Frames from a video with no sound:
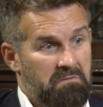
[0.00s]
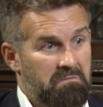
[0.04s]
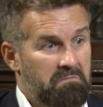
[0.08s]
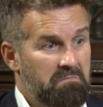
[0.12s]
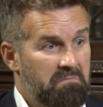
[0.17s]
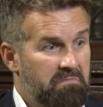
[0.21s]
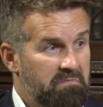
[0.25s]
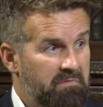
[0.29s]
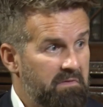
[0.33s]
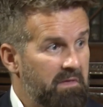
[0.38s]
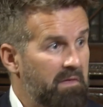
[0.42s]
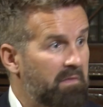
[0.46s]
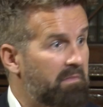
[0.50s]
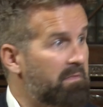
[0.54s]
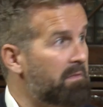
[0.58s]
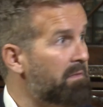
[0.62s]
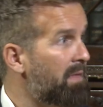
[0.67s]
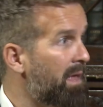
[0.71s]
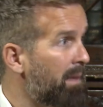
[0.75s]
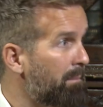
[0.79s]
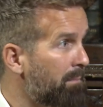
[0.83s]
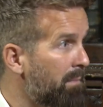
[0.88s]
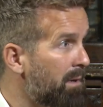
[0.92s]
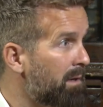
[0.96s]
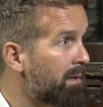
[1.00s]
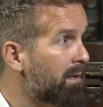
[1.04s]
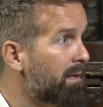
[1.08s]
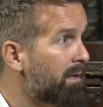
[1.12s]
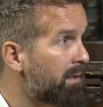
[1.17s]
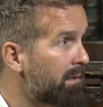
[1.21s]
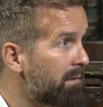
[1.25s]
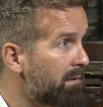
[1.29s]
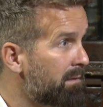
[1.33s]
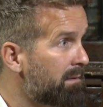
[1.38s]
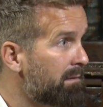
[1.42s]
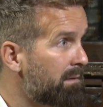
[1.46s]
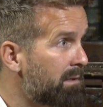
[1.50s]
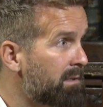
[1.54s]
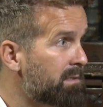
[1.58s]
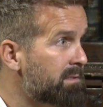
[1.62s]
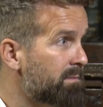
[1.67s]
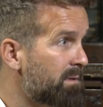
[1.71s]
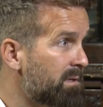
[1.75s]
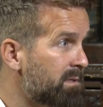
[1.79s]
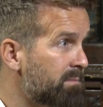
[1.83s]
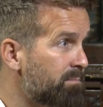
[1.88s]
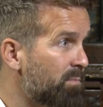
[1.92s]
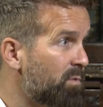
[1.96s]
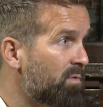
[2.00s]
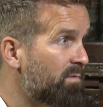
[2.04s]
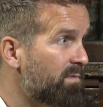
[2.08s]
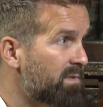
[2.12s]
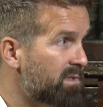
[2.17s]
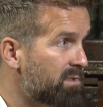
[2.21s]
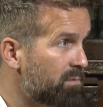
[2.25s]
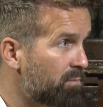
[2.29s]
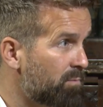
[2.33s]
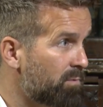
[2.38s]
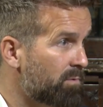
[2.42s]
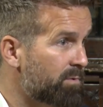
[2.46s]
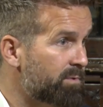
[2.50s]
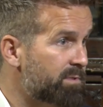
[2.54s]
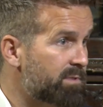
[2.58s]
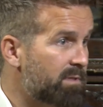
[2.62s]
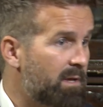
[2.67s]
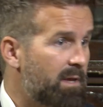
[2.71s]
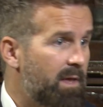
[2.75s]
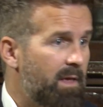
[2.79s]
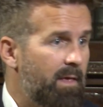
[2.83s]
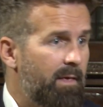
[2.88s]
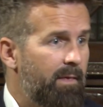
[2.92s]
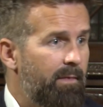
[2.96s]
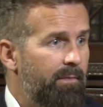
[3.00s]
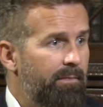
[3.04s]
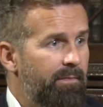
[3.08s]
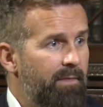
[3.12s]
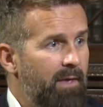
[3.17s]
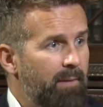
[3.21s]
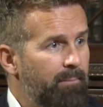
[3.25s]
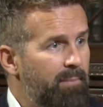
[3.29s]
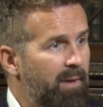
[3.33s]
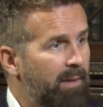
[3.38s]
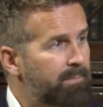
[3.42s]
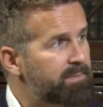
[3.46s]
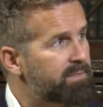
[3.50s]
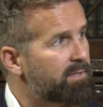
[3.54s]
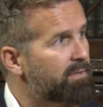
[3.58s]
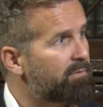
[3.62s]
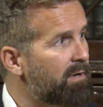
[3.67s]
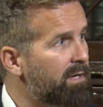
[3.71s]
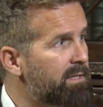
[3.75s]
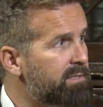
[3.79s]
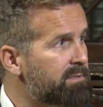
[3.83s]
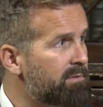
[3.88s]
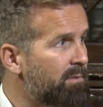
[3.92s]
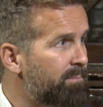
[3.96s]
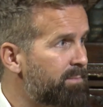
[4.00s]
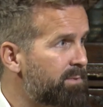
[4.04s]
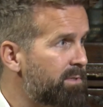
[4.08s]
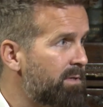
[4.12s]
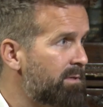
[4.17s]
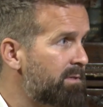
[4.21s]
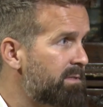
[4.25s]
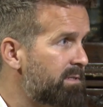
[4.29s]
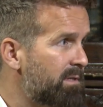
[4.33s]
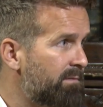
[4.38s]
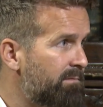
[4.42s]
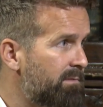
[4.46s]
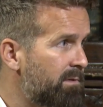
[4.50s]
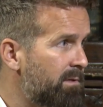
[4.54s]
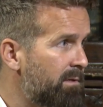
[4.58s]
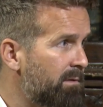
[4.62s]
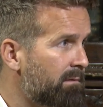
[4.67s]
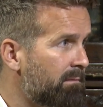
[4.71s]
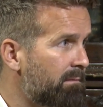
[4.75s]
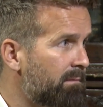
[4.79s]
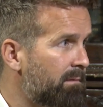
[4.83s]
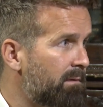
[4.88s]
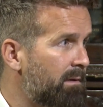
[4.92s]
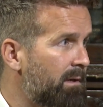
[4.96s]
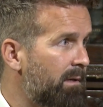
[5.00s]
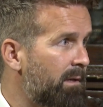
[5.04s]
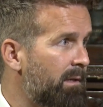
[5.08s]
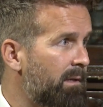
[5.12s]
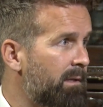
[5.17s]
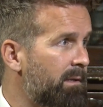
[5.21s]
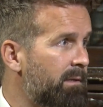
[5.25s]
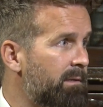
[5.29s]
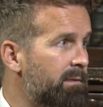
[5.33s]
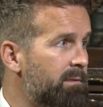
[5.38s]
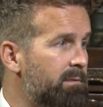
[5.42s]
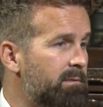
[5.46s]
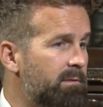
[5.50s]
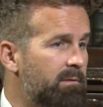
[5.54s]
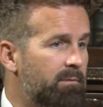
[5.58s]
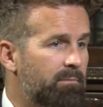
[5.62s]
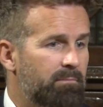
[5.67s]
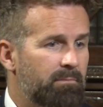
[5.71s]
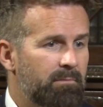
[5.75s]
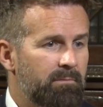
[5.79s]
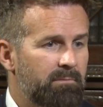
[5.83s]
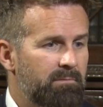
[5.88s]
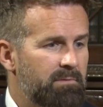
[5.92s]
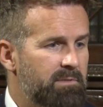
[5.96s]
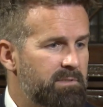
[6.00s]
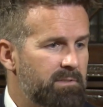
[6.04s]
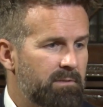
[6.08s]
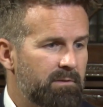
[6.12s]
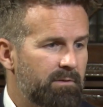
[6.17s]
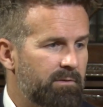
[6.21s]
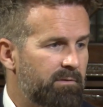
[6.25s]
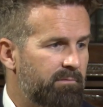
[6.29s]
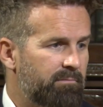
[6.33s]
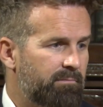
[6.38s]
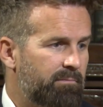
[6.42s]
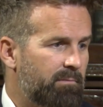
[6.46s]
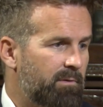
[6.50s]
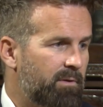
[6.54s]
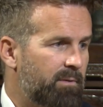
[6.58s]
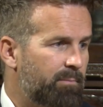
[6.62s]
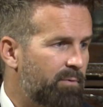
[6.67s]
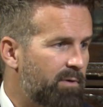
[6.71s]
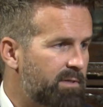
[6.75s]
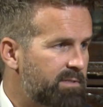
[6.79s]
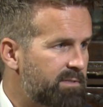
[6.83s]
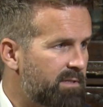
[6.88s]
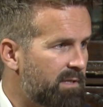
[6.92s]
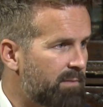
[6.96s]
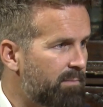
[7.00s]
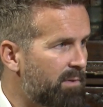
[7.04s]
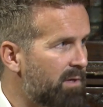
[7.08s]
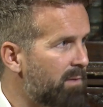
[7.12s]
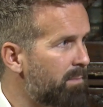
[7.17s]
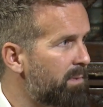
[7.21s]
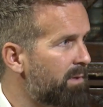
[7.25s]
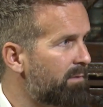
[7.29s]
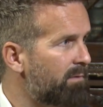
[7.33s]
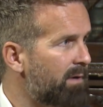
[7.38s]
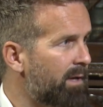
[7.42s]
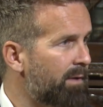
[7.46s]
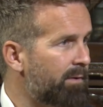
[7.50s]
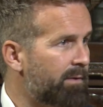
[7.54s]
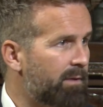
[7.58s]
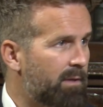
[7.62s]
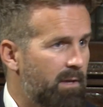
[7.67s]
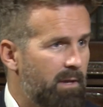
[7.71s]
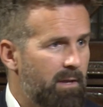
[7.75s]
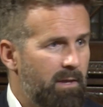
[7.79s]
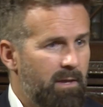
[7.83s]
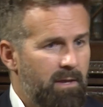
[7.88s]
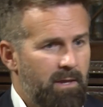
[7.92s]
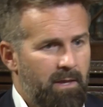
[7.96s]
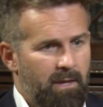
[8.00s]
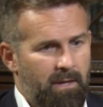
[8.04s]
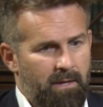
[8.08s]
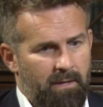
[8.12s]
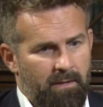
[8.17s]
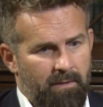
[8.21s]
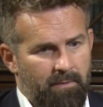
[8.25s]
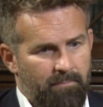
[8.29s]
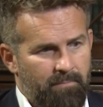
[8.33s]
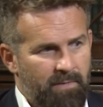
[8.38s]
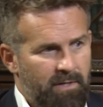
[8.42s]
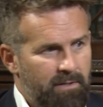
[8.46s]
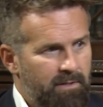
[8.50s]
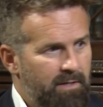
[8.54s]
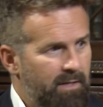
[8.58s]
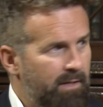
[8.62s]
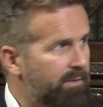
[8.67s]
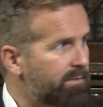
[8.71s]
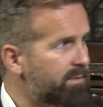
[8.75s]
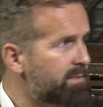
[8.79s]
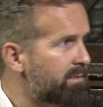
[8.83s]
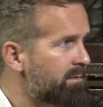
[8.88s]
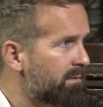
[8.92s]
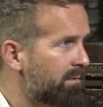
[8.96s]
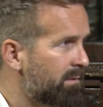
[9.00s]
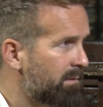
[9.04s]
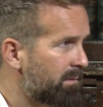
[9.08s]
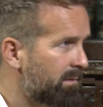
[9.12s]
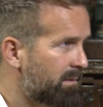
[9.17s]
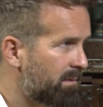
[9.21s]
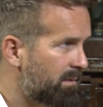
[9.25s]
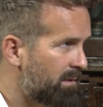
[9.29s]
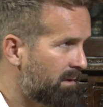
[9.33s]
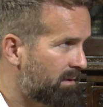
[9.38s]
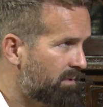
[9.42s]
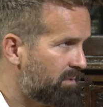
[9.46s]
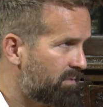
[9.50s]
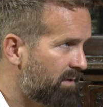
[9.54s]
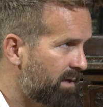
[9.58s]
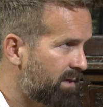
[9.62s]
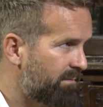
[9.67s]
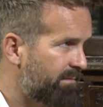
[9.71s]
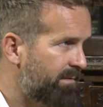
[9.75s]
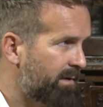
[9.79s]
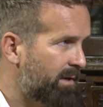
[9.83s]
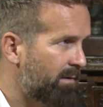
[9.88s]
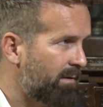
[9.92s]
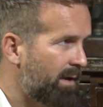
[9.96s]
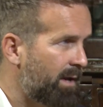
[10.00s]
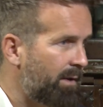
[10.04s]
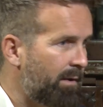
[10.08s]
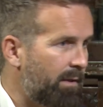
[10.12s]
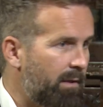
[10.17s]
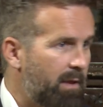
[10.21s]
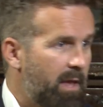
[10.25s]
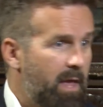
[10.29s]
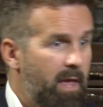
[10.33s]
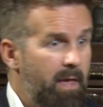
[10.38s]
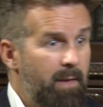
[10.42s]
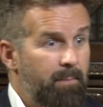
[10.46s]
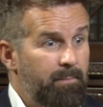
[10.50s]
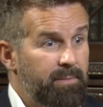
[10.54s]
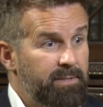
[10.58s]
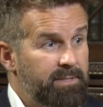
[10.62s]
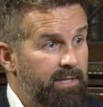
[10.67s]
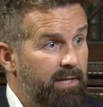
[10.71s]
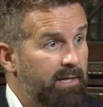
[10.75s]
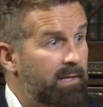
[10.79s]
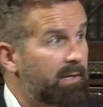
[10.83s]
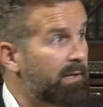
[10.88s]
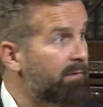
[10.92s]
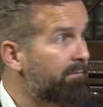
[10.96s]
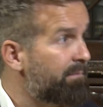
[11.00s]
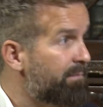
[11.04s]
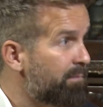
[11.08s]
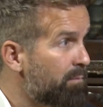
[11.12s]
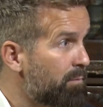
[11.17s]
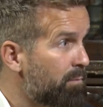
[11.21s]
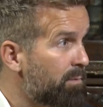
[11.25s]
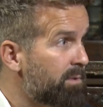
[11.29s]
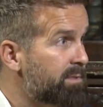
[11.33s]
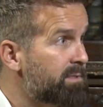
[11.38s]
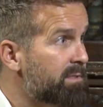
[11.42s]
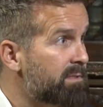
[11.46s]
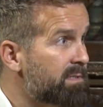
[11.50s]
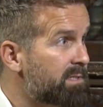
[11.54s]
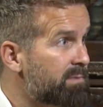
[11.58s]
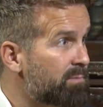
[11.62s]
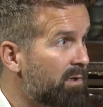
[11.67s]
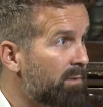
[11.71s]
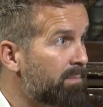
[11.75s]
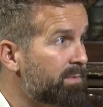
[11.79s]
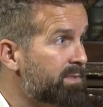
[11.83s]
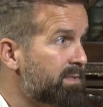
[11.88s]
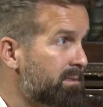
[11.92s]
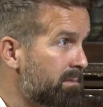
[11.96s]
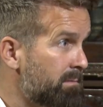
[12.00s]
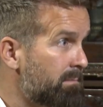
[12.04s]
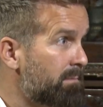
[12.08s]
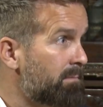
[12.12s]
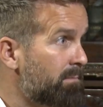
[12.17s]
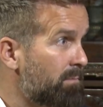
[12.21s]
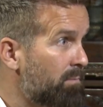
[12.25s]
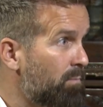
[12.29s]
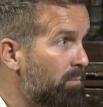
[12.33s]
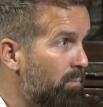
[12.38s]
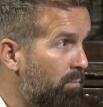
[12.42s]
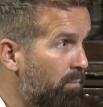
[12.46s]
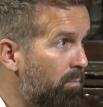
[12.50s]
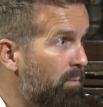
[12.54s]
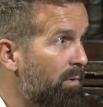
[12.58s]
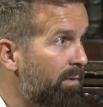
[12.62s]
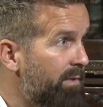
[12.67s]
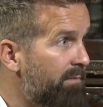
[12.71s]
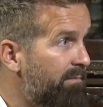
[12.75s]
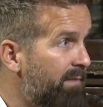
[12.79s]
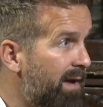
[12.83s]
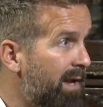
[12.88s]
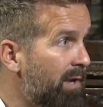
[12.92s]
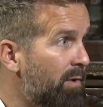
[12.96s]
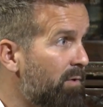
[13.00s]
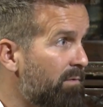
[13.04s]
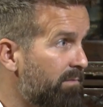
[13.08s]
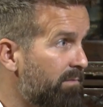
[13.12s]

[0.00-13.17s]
think that market is moving towards, that perhaps creates an opportunity for you. Yeah. And there's a lot of press at the moment around markouts and trying to figure out, particularly in forwards and swaps, what the value of